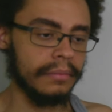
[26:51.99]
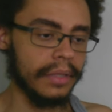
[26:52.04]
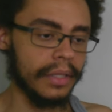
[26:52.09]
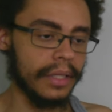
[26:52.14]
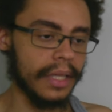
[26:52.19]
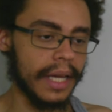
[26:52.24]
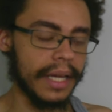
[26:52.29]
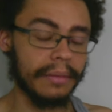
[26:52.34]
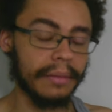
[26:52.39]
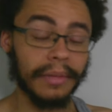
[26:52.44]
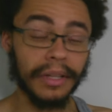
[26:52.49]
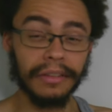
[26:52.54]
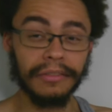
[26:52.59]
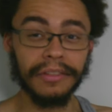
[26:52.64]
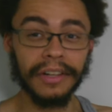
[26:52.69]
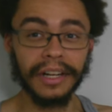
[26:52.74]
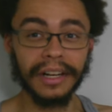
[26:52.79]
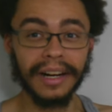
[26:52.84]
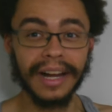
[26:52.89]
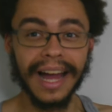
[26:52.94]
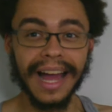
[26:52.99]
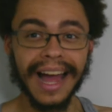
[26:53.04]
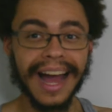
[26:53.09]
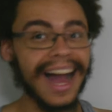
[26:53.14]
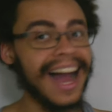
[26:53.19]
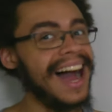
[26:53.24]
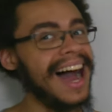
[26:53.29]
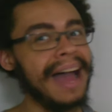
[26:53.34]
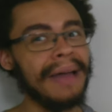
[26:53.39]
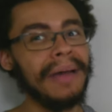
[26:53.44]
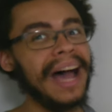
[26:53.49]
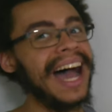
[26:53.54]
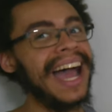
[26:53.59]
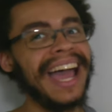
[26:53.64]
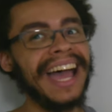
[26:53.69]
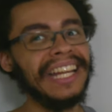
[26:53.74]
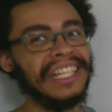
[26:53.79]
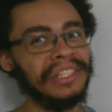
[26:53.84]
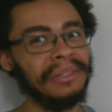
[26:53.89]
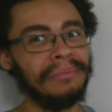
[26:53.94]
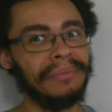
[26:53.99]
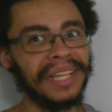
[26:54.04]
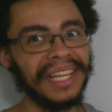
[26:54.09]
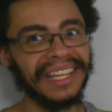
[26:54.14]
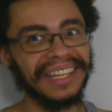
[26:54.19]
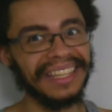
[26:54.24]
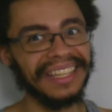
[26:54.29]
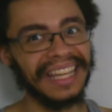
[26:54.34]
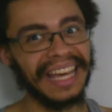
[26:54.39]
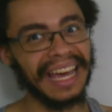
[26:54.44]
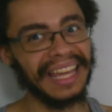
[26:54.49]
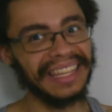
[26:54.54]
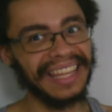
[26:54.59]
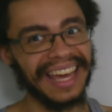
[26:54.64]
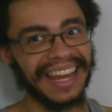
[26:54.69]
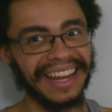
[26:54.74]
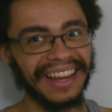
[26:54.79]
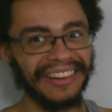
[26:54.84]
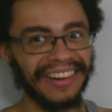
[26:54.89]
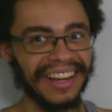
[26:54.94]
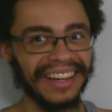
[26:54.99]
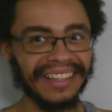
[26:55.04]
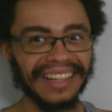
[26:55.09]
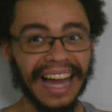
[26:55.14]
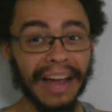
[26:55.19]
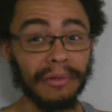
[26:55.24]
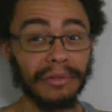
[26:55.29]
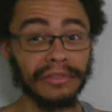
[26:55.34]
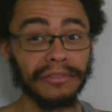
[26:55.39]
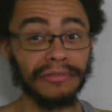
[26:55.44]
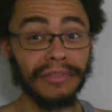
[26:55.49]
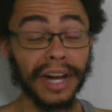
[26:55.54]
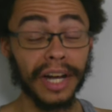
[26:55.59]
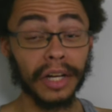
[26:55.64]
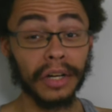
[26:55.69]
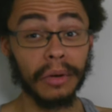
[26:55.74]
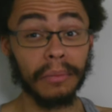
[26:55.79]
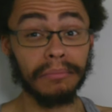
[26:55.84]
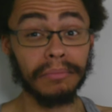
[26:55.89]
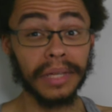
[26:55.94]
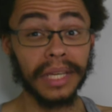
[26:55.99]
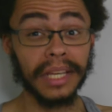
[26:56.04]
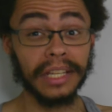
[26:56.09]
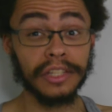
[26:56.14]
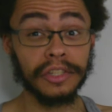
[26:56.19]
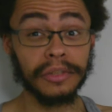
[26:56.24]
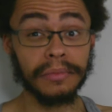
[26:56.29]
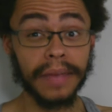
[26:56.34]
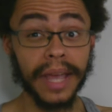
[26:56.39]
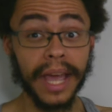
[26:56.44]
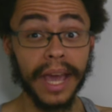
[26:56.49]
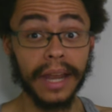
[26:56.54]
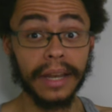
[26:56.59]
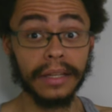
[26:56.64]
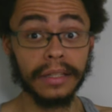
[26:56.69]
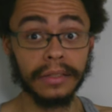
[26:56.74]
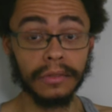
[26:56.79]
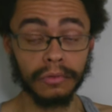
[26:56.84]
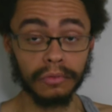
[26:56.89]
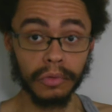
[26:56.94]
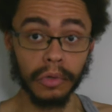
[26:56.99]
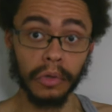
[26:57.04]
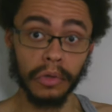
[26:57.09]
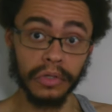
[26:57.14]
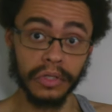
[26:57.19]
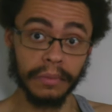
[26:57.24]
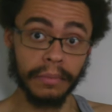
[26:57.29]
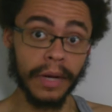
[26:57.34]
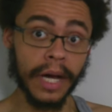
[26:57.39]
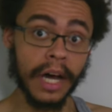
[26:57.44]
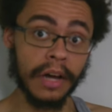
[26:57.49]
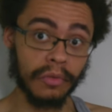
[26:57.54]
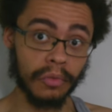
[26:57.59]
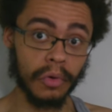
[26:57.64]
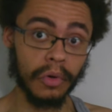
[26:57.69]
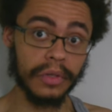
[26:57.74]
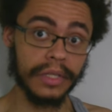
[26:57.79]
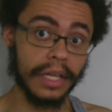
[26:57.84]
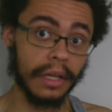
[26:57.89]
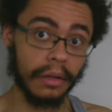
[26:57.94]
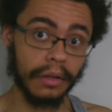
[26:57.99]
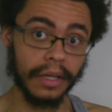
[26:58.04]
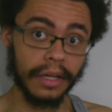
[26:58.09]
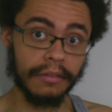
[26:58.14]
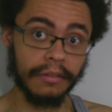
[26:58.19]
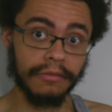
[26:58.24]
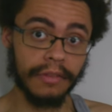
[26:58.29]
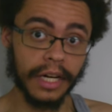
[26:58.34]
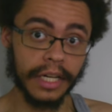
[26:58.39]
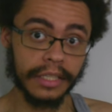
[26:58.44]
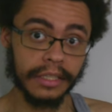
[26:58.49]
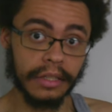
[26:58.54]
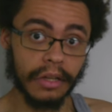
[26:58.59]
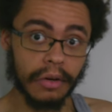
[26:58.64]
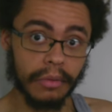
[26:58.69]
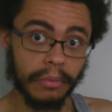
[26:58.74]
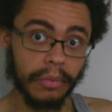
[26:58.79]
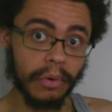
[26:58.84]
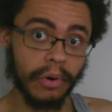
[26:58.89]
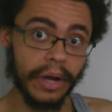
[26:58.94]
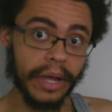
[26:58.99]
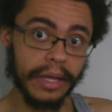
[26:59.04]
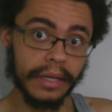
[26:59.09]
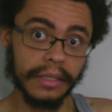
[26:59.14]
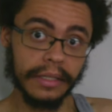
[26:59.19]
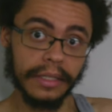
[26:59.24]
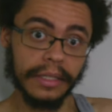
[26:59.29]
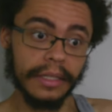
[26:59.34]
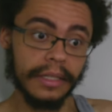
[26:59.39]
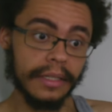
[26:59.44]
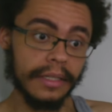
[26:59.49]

But like, motherfucker, I had you beat in that area. I was fucking obese, man. Rolls upon rolls. I look like a fucking doughboy.